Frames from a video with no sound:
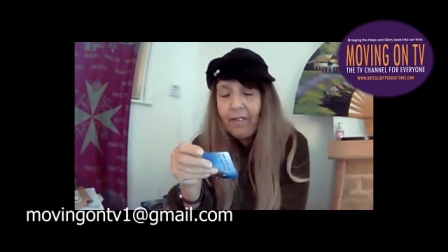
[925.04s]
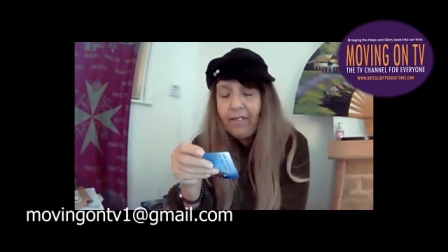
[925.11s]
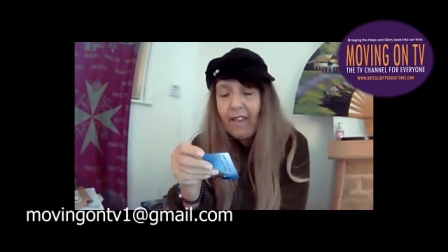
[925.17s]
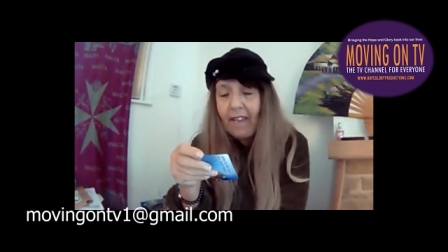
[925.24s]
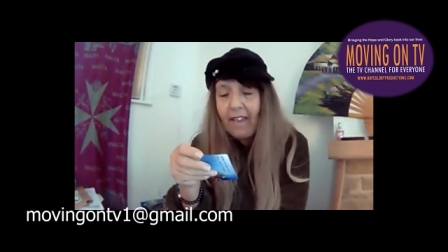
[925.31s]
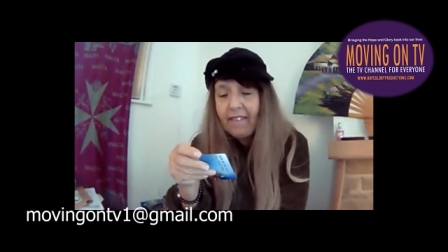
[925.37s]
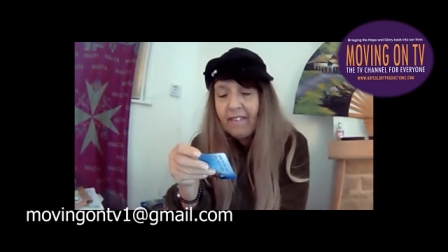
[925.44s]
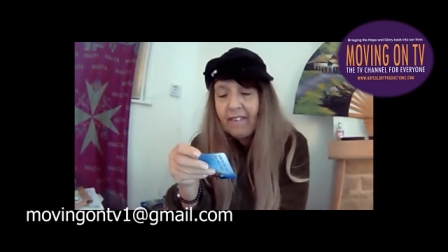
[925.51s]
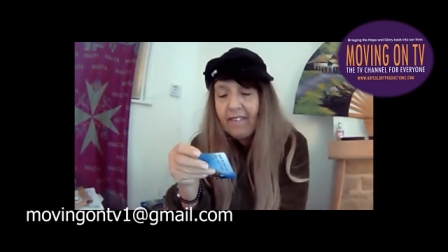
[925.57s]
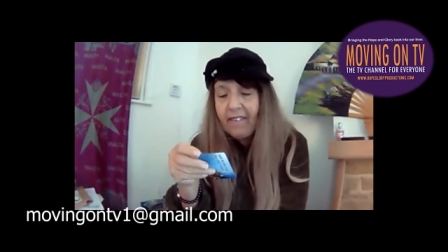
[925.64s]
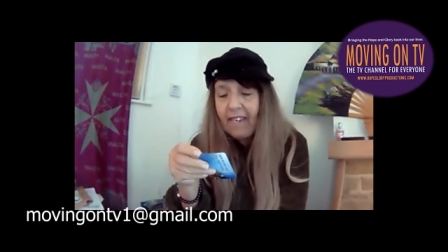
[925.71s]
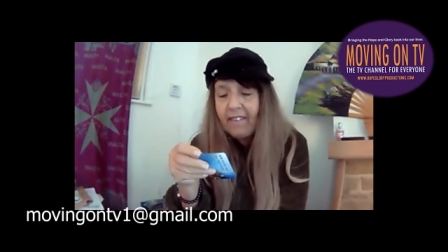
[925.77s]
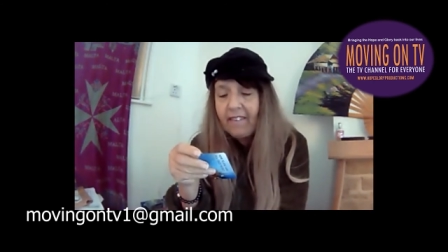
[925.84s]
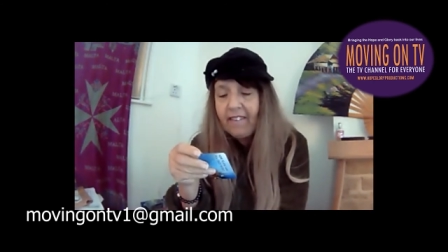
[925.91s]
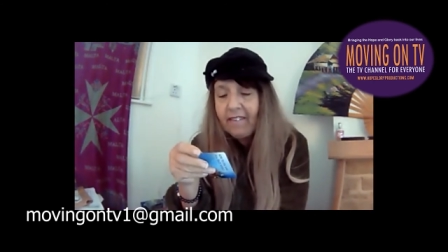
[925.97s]
Today is the
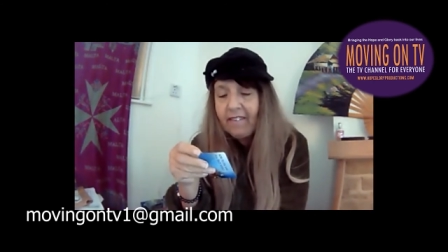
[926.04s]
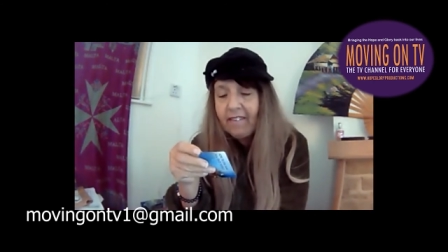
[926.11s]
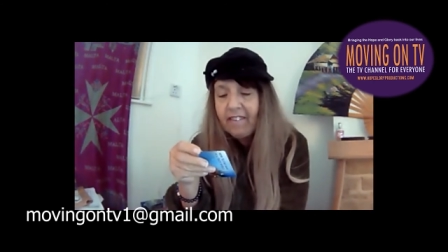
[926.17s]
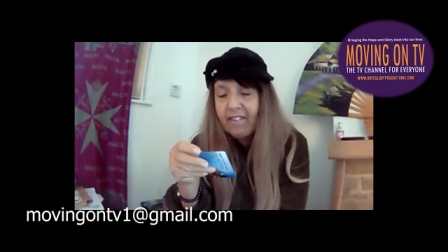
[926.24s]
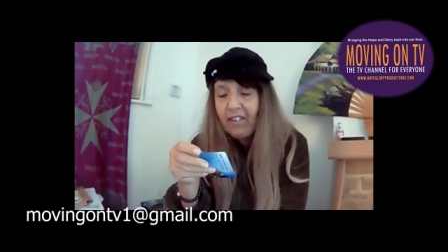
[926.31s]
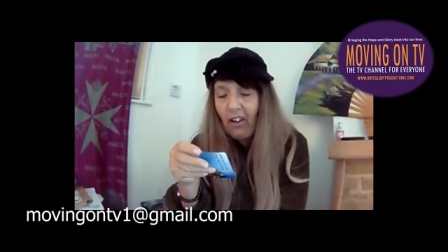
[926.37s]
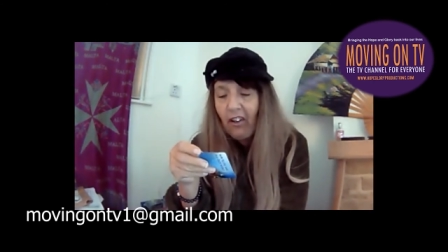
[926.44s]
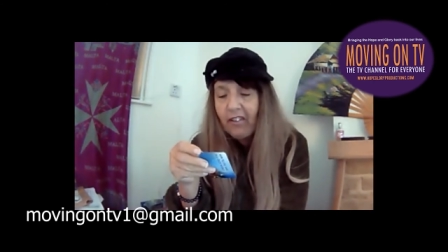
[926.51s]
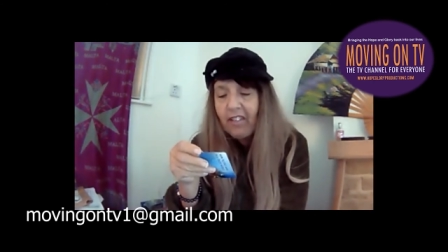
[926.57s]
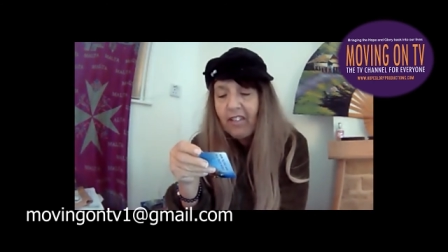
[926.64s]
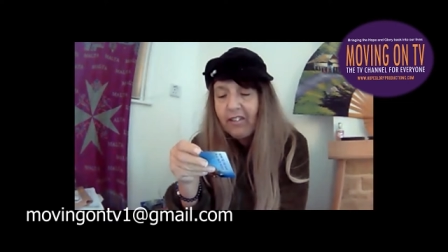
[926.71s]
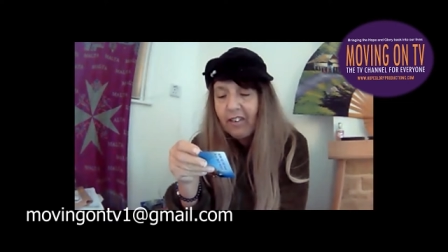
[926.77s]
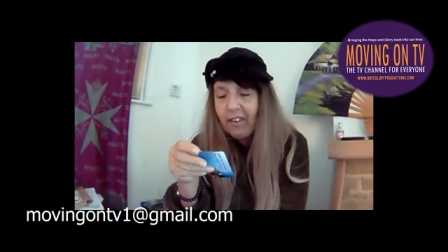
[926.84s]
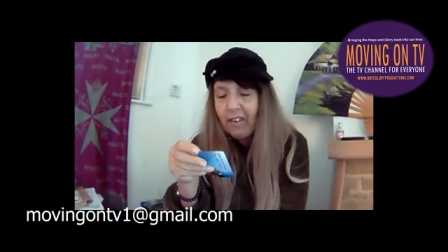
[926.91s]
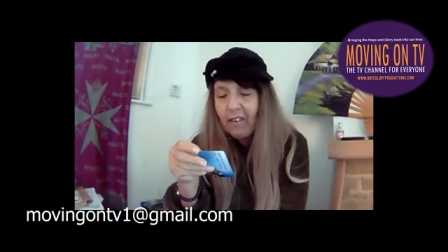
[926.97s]
day to start a
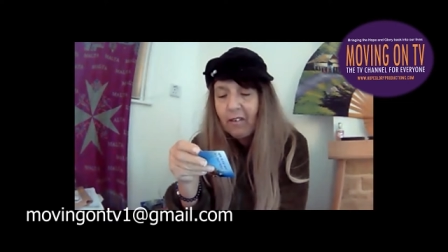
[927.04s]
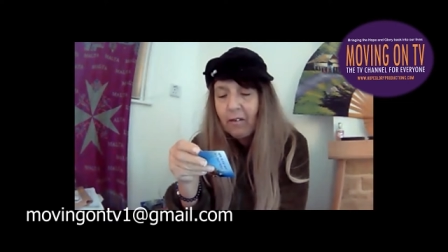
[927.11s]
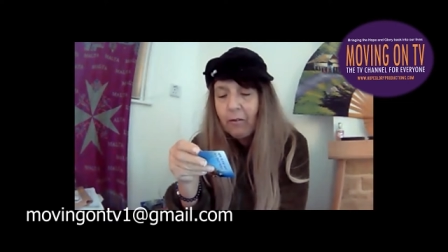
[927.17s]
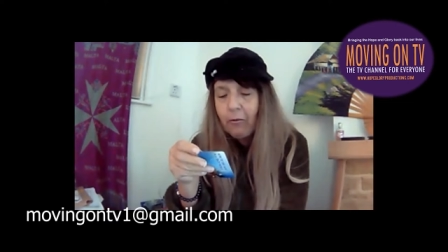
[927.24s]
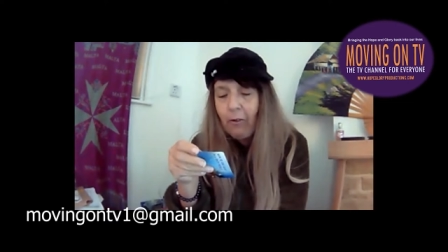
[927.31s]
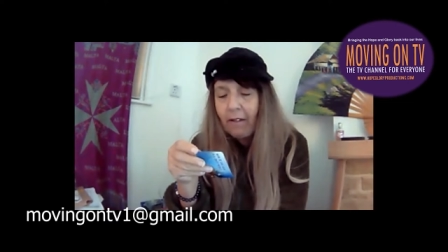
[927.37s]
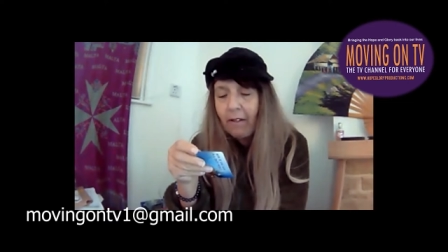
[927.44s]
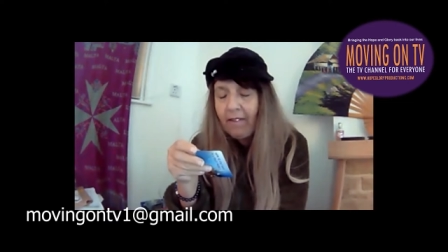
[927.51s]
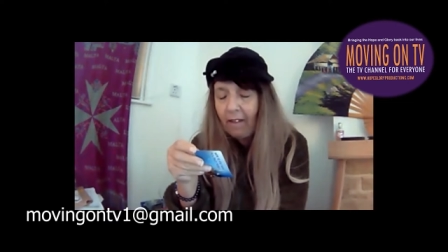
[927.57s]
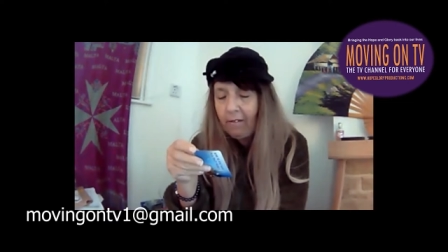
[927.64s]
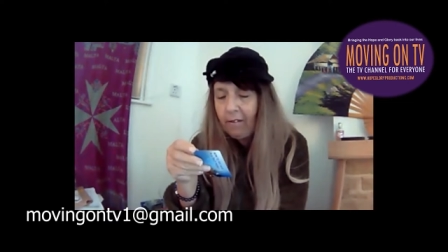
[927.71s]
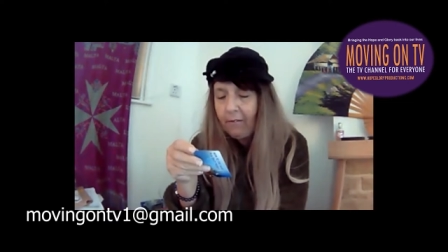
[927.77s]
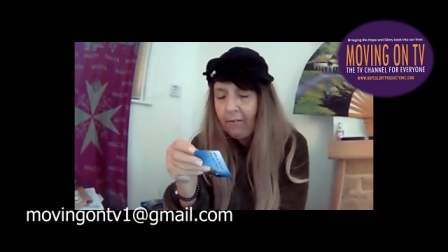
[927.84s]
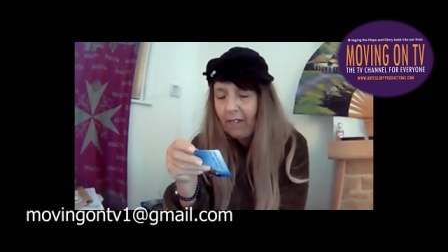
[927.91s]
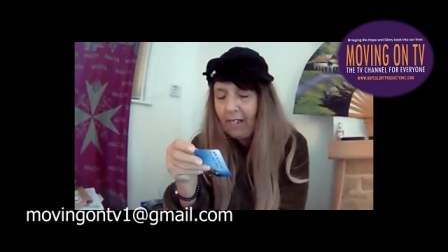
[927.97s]
journal and to write
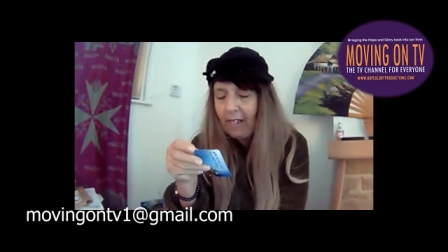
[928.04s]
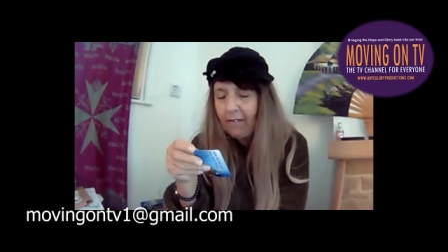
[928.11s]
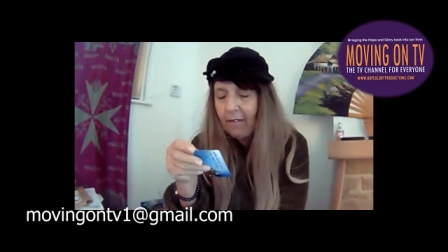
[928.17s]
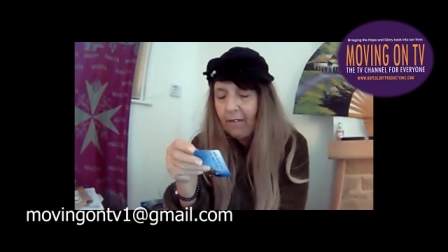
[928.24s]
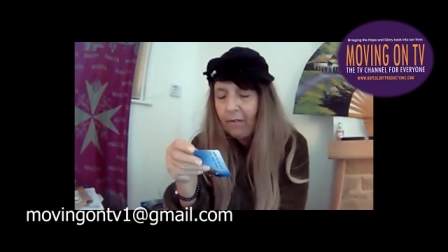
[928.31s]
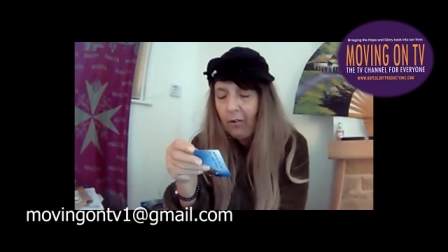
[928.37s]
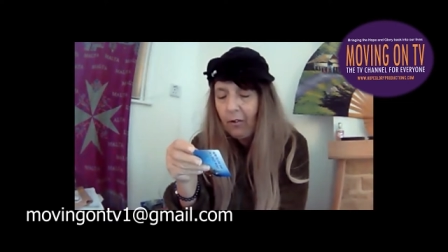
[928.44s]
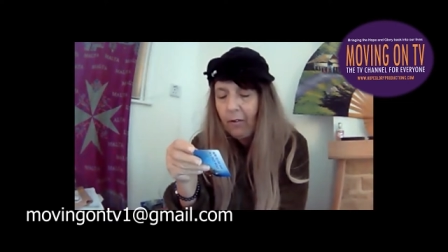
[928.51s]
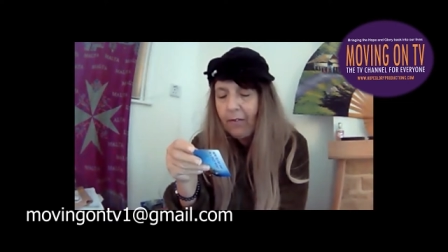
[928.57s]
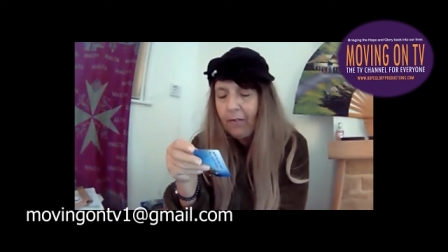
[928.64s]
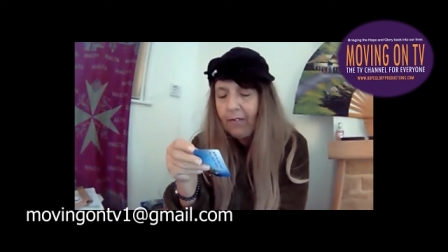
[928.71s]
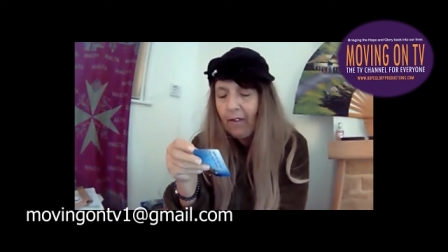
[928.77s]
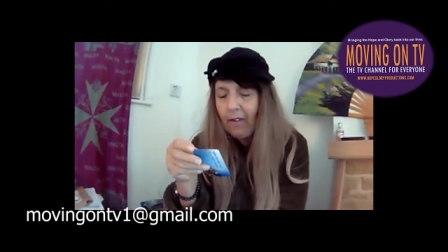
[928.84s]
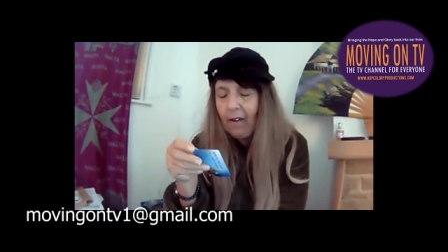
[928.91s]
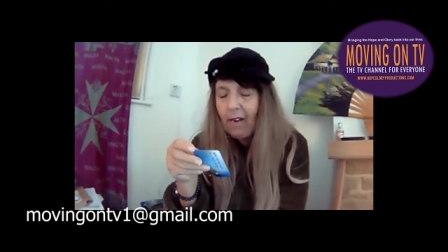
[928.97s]
down your feelings and thoughts.